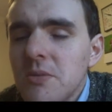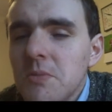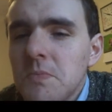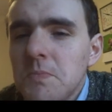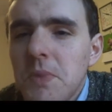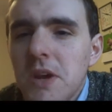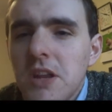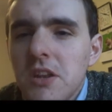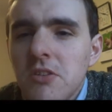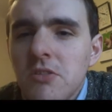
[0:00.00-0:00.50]

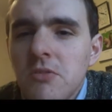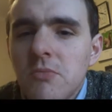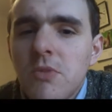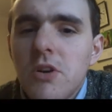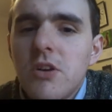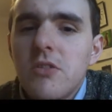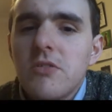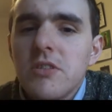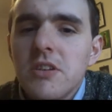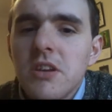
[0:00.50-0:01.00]
depending on,
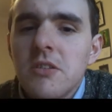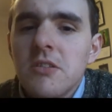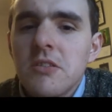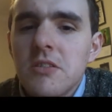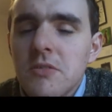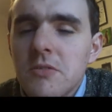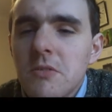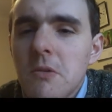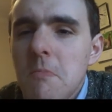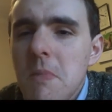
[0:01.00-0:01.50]
well, uh,
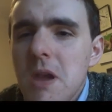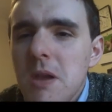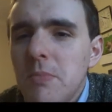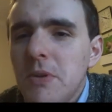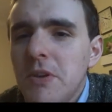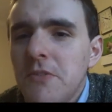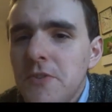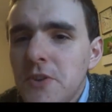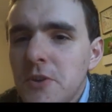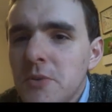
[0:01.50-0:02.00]
there may
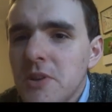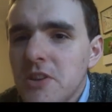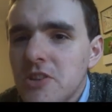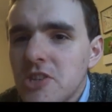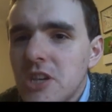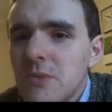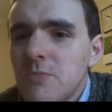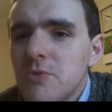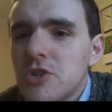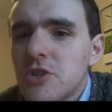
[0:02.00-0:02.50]
be a few
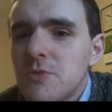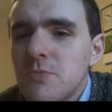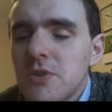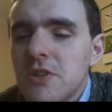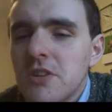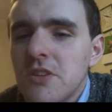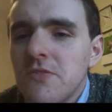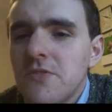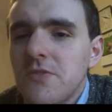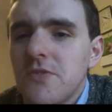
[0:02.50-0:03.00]
exceptions,
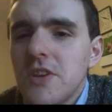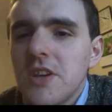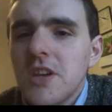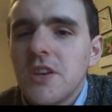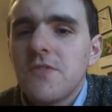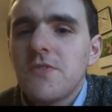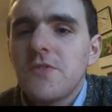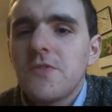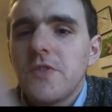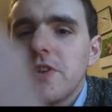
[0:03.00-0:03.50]
but if,
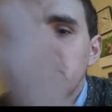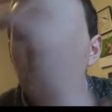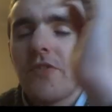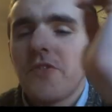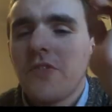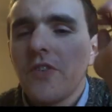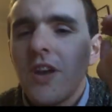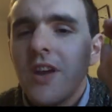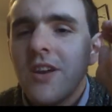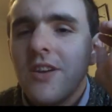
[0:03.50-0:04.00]
if,
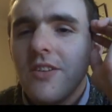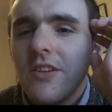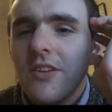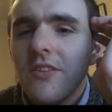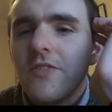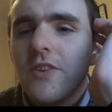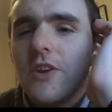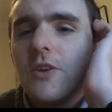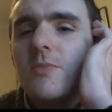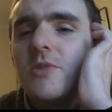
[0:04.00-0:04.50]
if, and
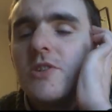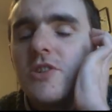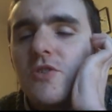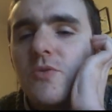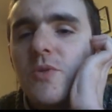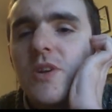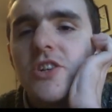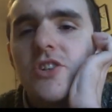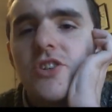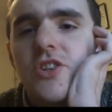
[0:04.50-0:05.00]
if nobody's
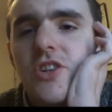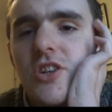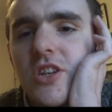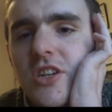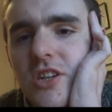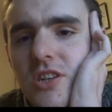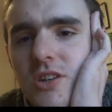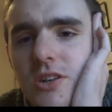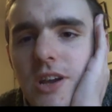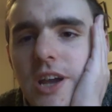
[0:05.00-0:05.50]

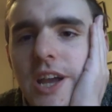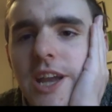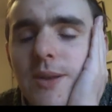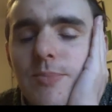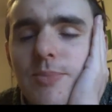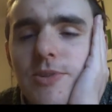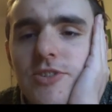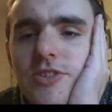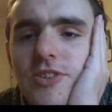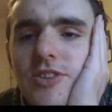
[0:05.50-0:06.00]
questioning a
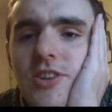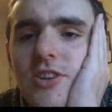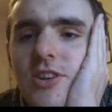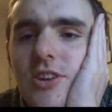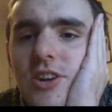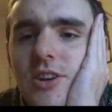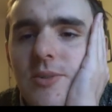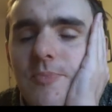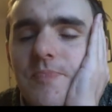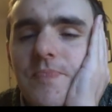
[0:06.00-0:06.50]

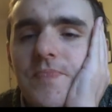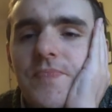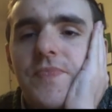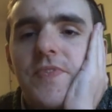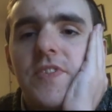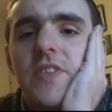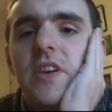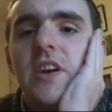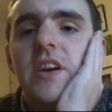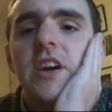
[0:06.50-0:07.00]
particular
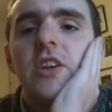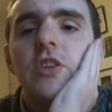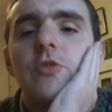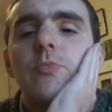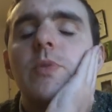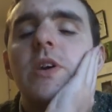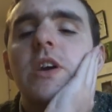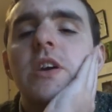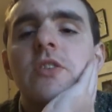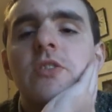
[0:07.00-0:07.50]

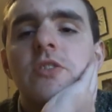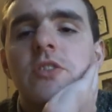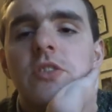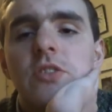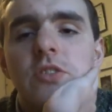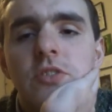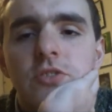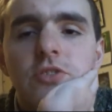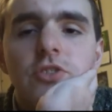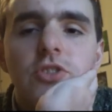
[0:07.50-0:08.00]
aspect
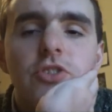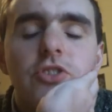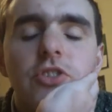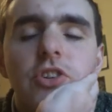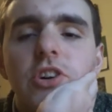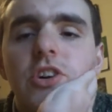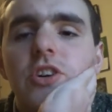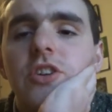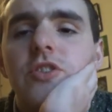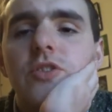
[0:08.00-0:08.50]
in
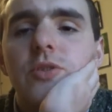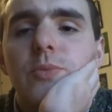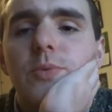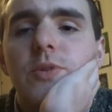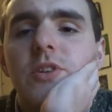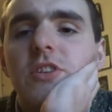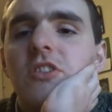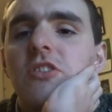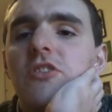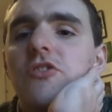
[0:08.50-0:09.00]
society or a
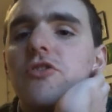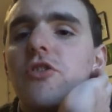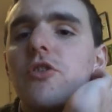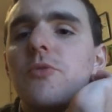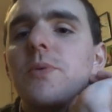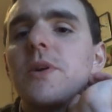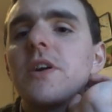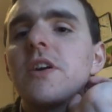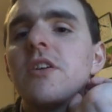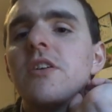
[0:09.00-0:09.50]
particular
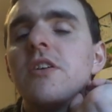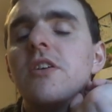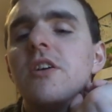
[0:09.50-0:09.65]
topic,